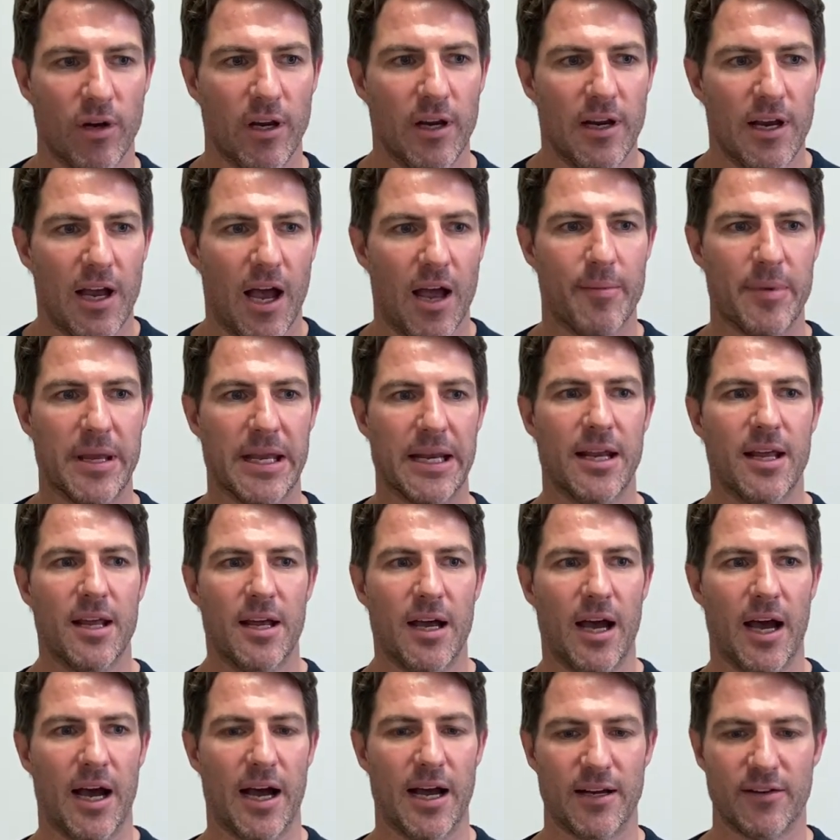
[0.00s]
I mean,
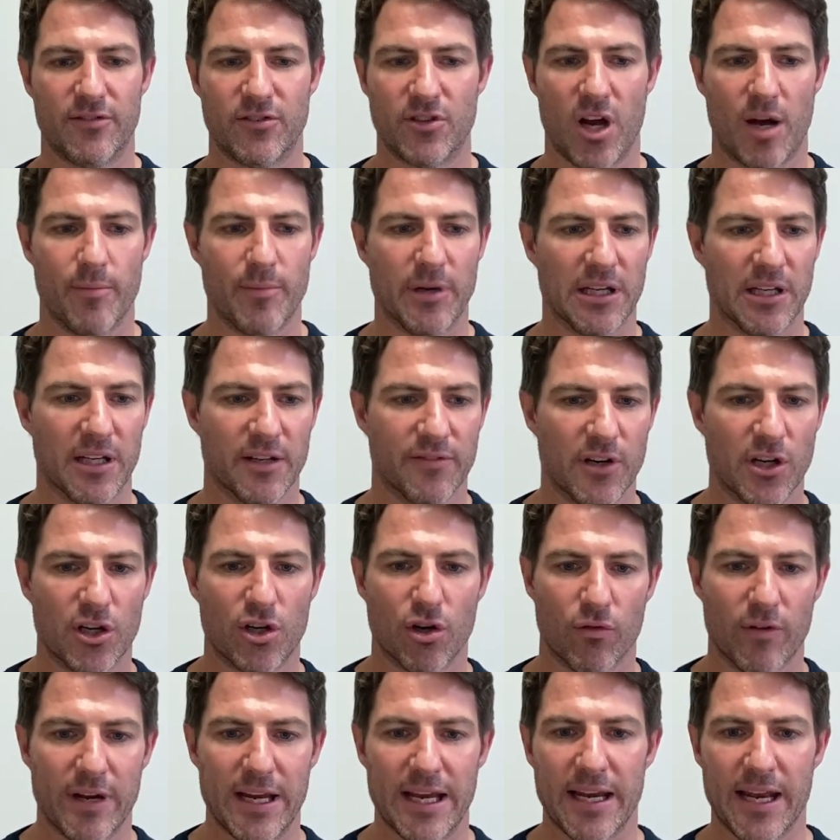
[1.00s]
I've come and live in
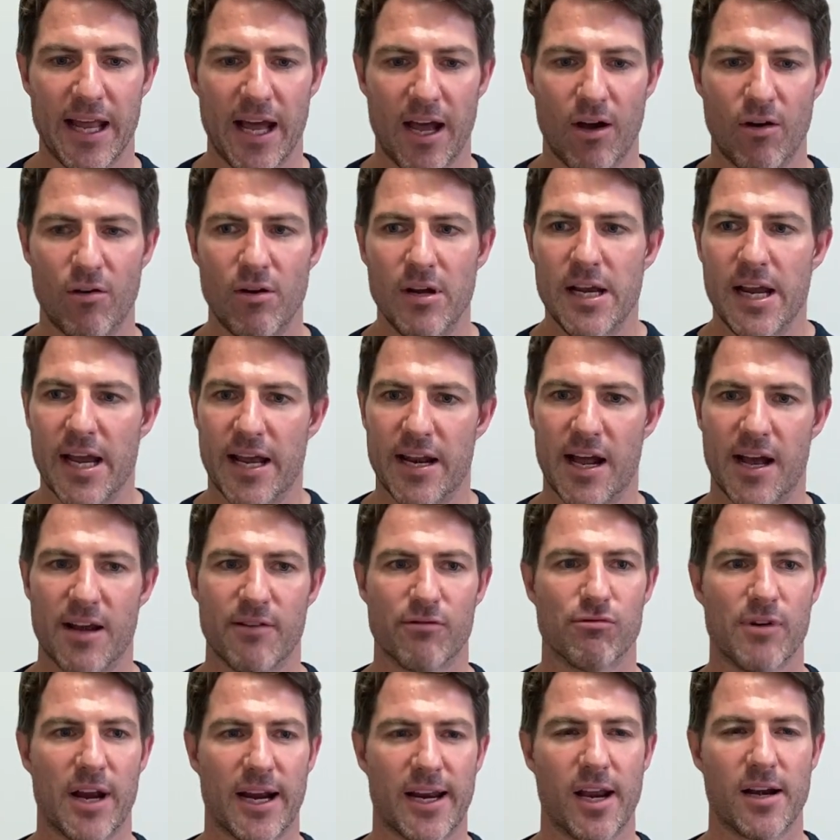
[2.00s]
Korea now, and I've
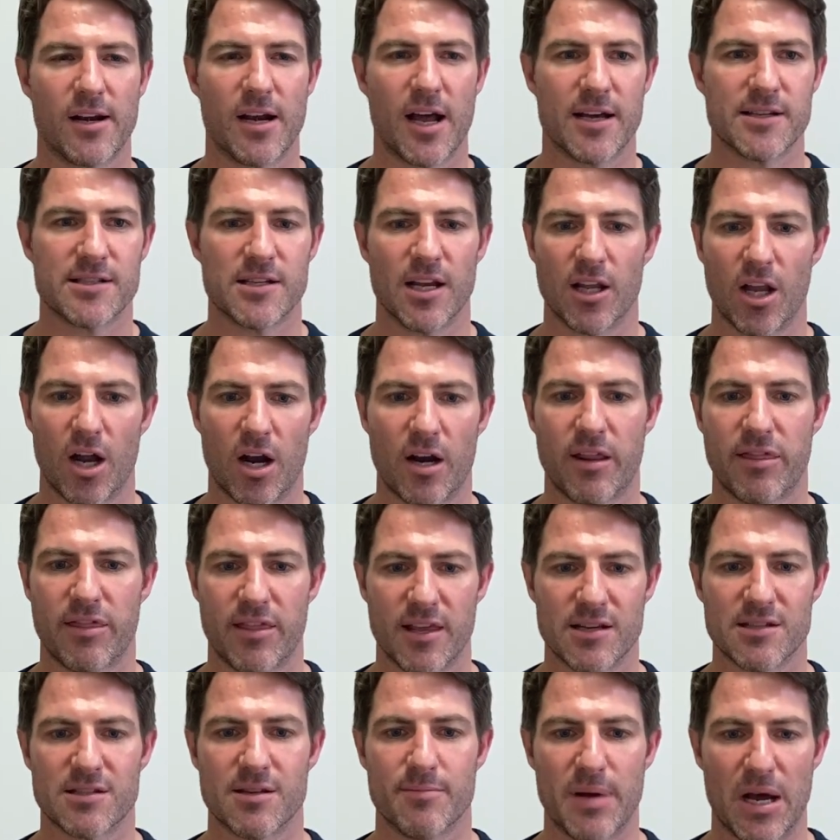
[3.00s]
recognized a lot of
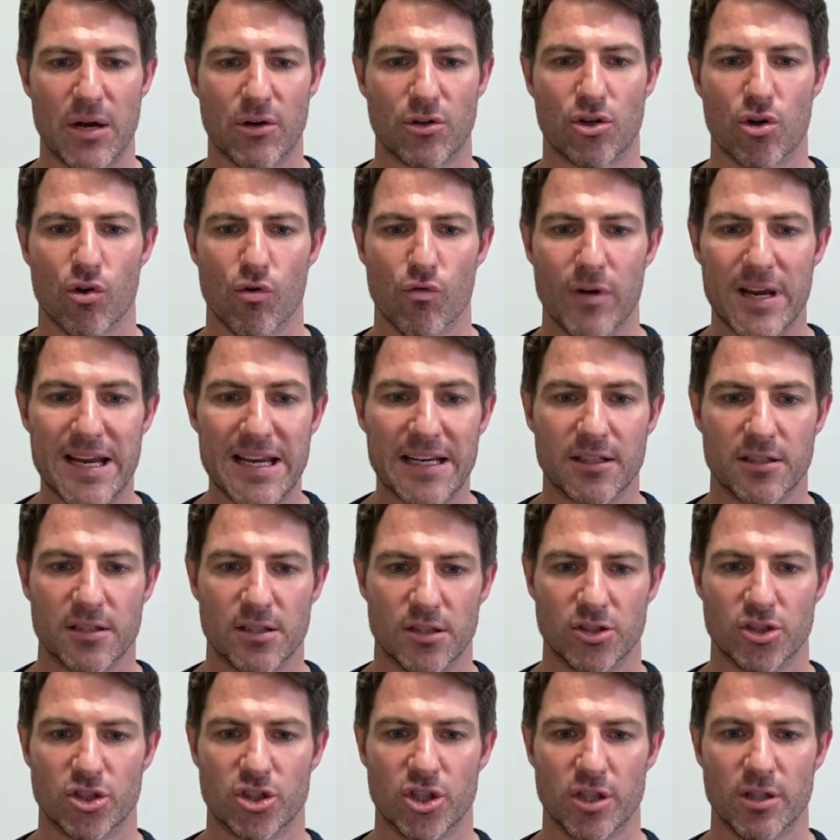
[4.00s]
things about Korean
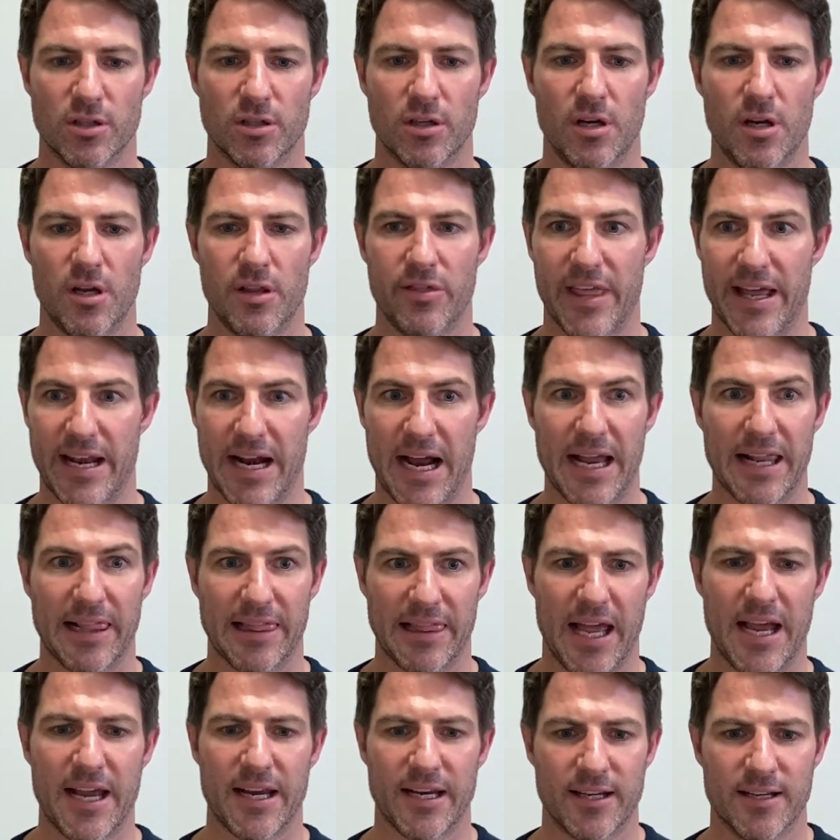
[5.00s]
culture that I
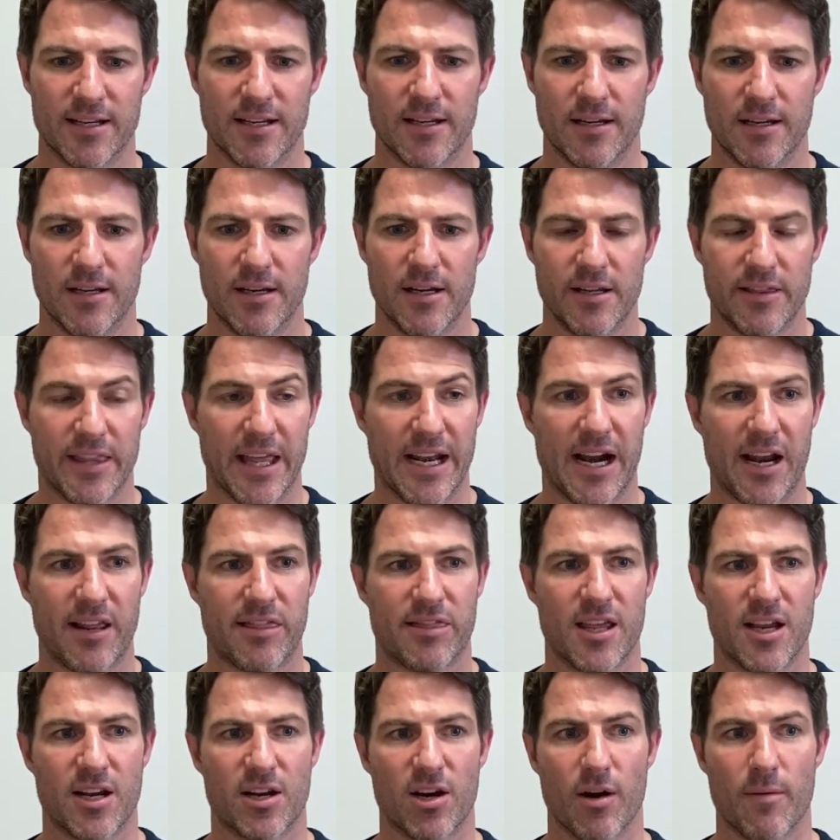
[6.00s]
like, that I
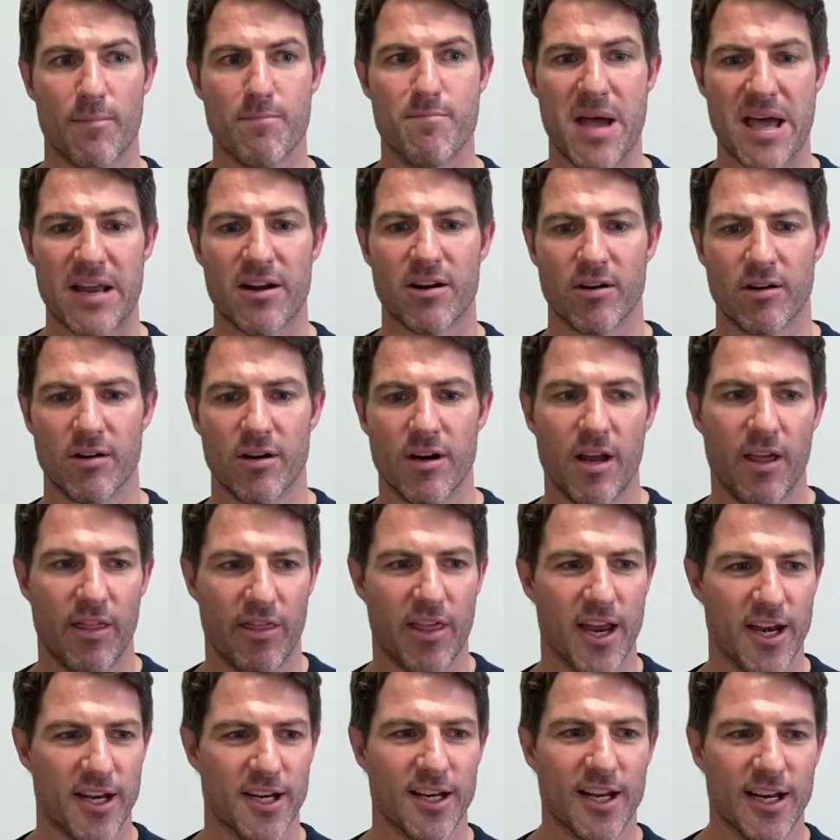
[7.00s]
think are better
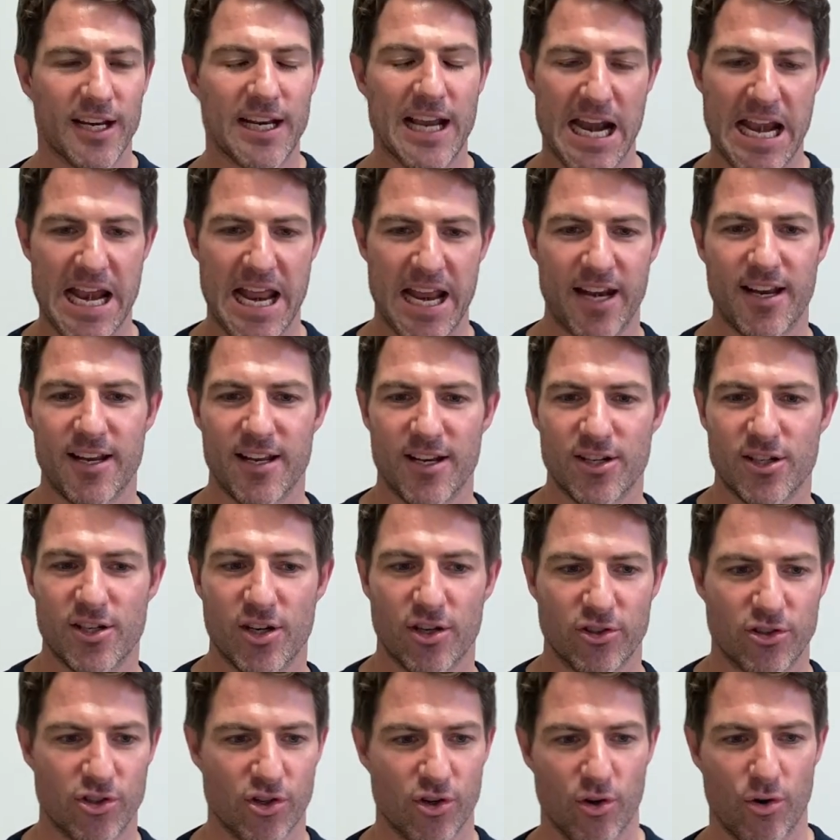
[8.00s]
than Canadian
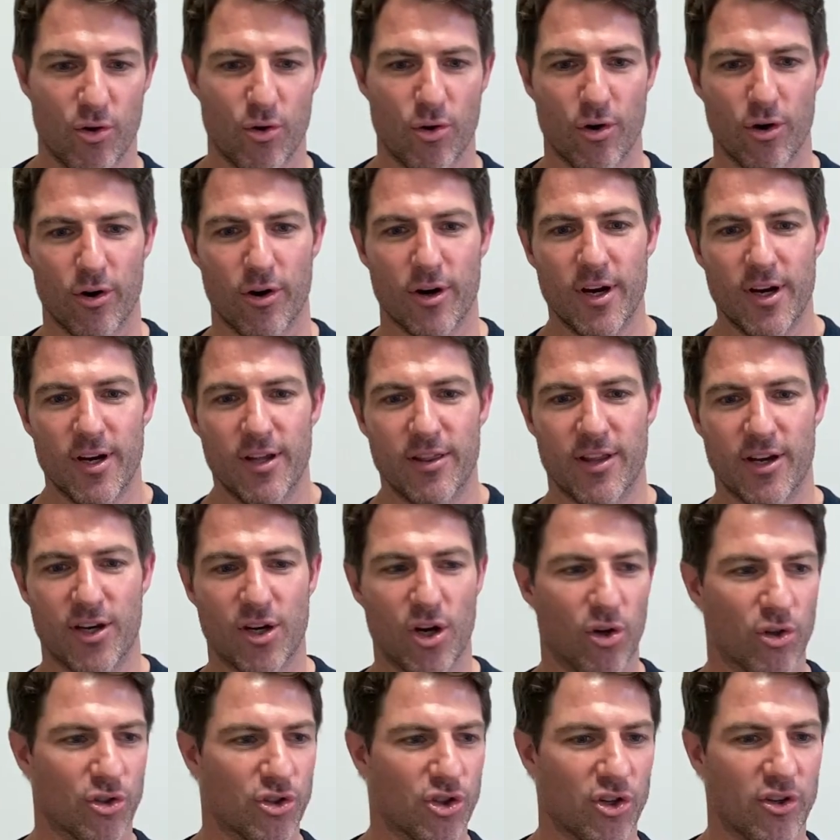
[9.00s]
culture or the
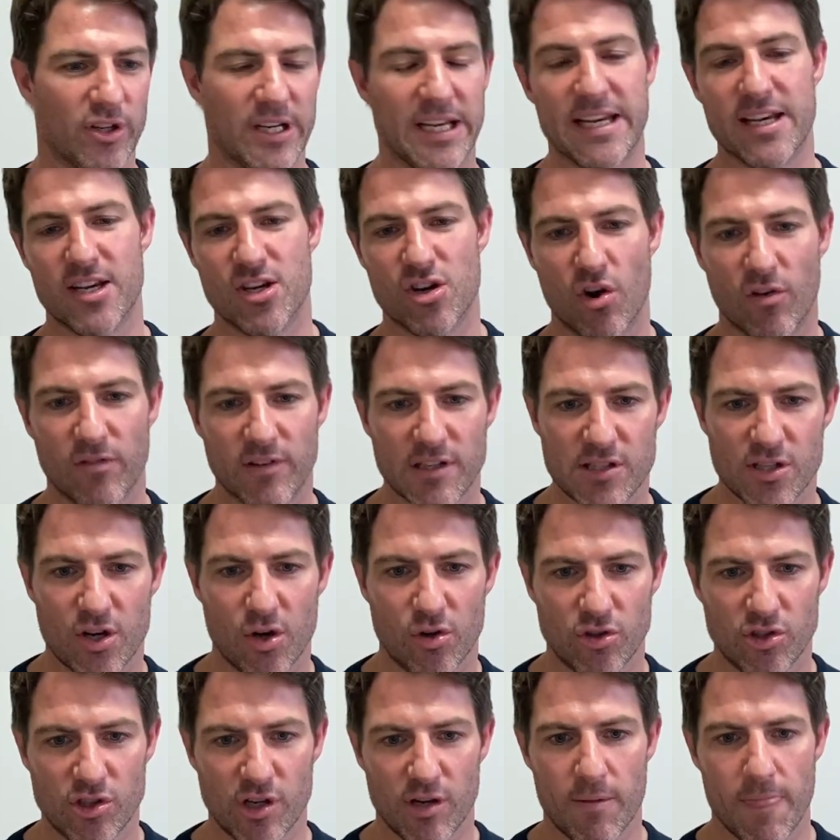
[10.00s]
culture in Nova
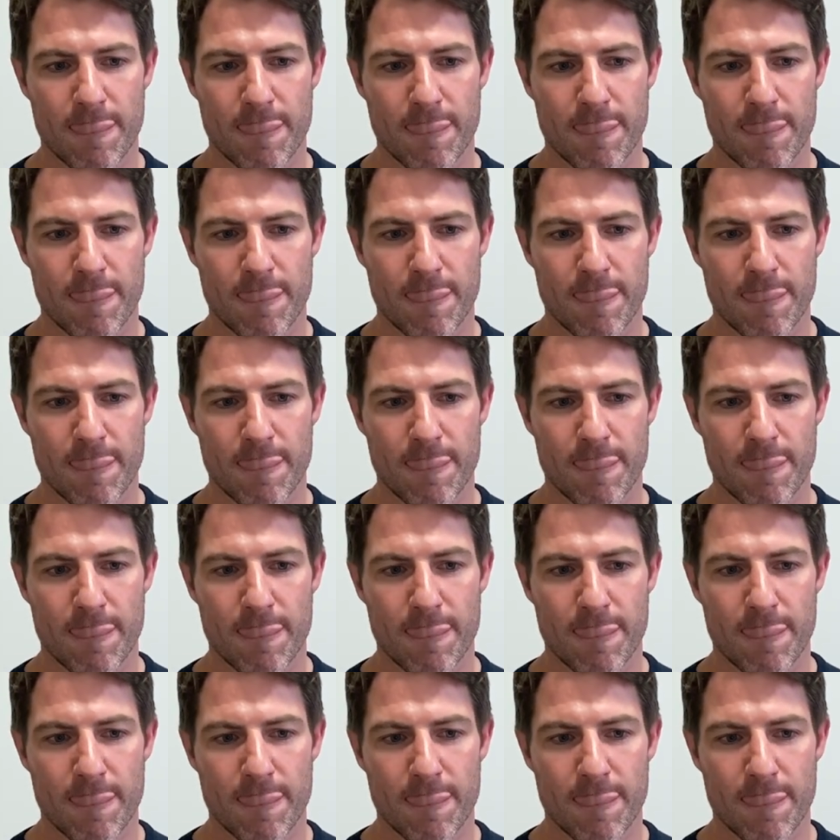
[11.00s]
Scotia.